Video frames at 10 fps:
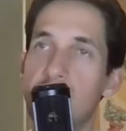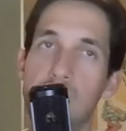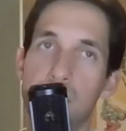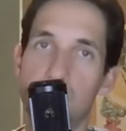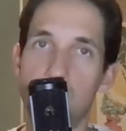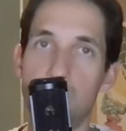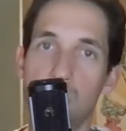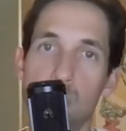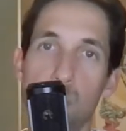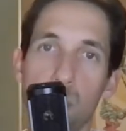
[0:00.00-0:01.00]
And I'm just being
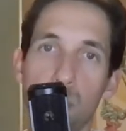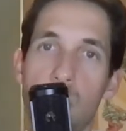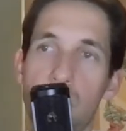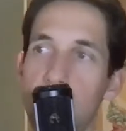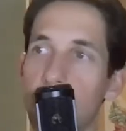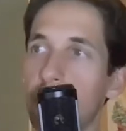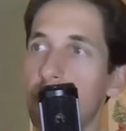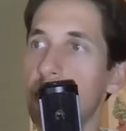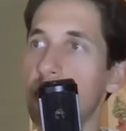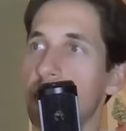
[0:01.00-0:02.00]
super broad here
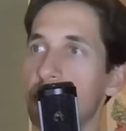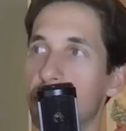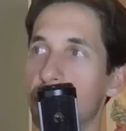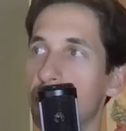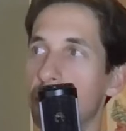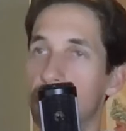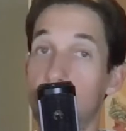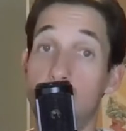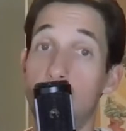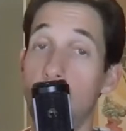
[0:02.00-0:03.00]
to
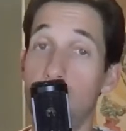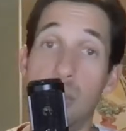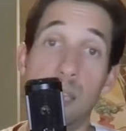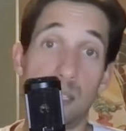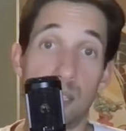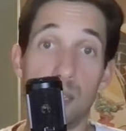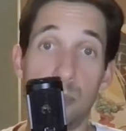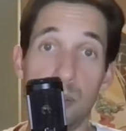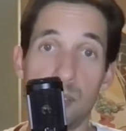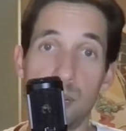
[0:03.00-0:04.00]
just amazing
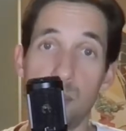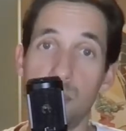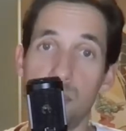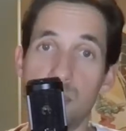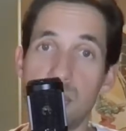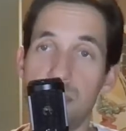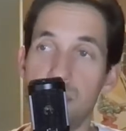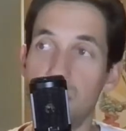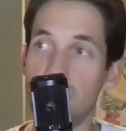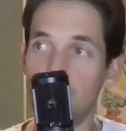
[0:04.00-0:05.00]
independent cinema of the
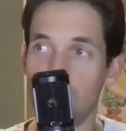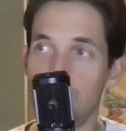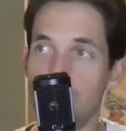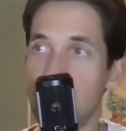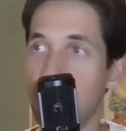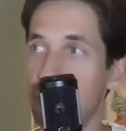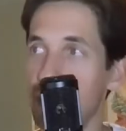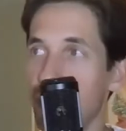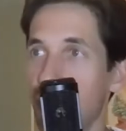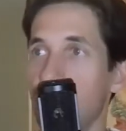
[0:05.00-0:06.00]
70s. Everyone loves the
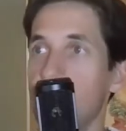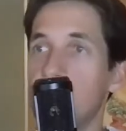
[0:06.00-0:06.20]
70s, right?